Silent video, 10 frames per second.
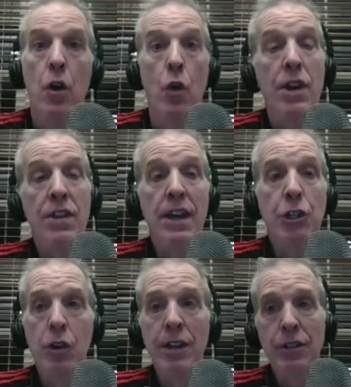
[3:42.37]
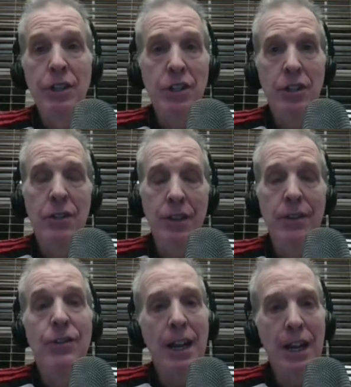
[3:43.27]
We then transitioned to the
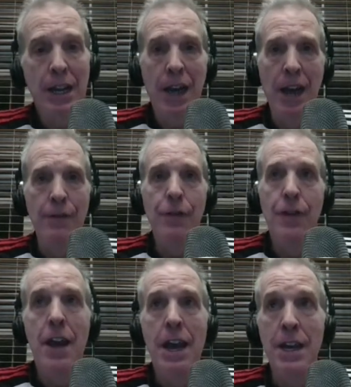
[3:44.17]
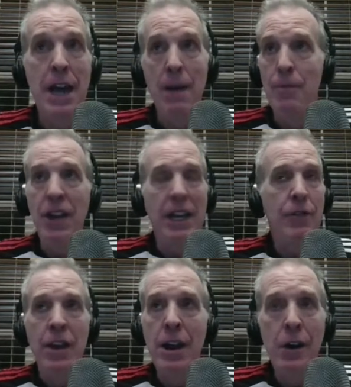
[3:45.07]
second half, and I'm thinking
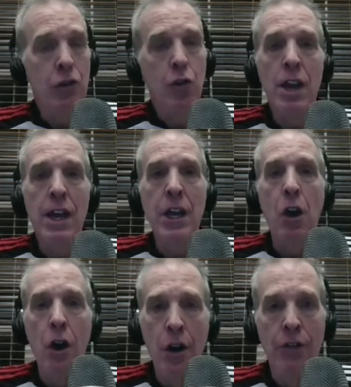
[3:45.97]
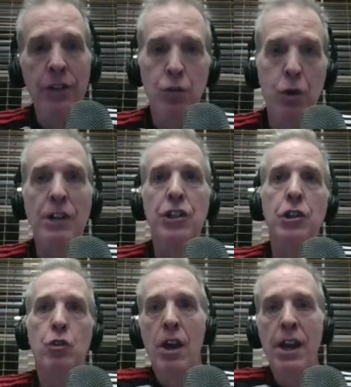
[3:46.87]
they are creating all this pressure,
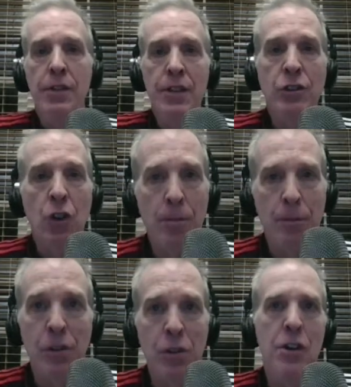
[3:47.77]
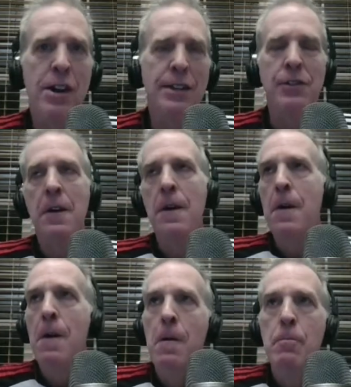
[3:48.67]
creating these opportunities,
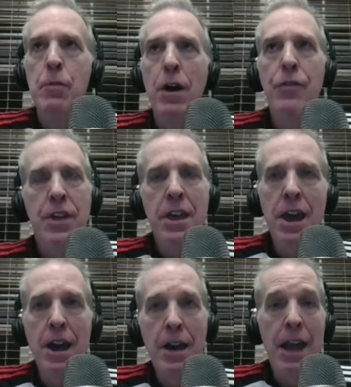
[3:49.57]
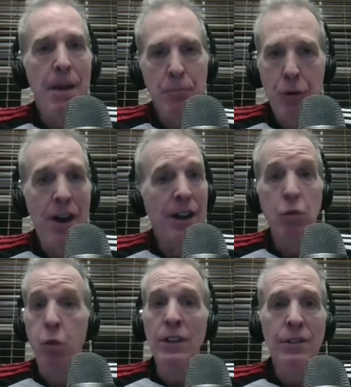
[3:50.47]
but the end product
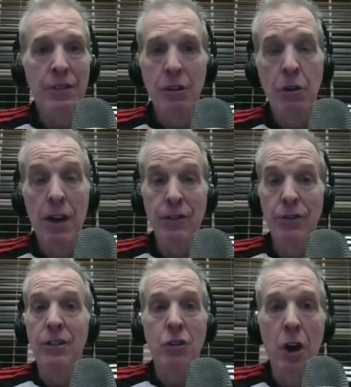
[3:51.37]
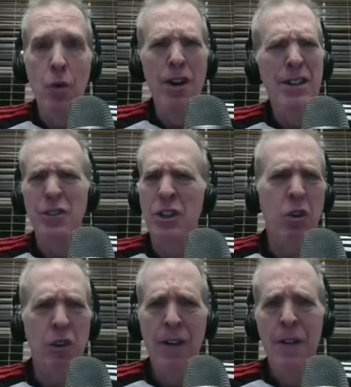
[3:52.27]
wasn't the greatest. Let's call what it is
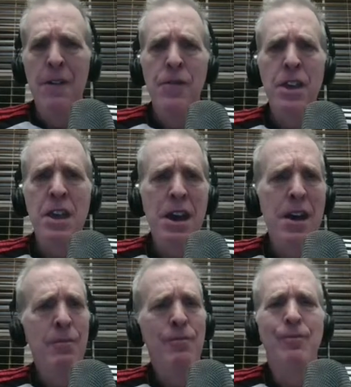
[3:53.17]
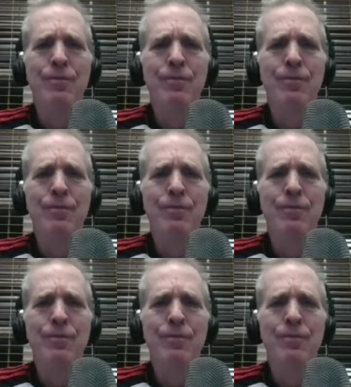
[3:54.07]
the